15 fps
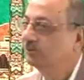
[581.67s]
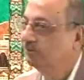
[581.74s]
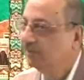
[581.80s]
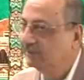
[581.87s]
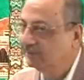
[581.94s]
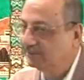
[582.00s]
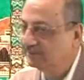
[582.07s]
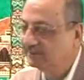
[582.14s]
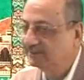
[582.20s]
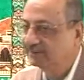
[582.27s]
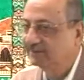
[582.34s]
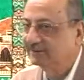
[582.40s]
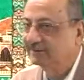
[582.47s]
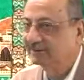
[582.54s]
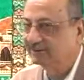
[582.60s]
will,
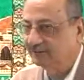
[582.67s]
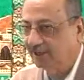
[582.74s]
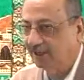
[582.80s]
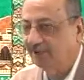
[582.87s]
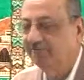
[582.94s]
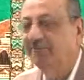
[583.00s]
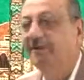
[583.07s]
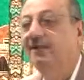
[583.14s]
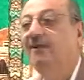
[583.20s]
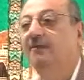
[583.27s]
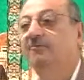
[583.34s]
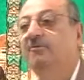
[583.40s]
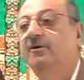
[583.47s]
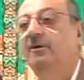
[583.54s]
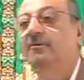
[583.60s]
inshallah, feel
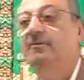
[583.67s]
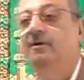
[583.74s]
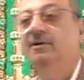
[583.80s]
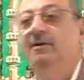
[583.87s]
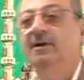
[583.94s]
comfortable,